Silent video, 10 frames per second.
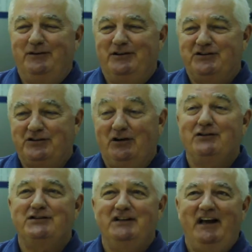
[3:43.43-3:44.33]
the
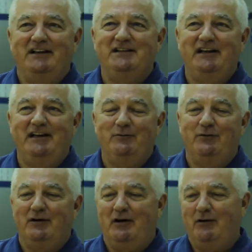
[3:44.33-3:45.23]
stars in that team
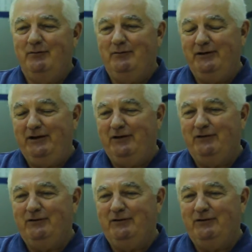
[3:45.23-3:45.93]
were, you know,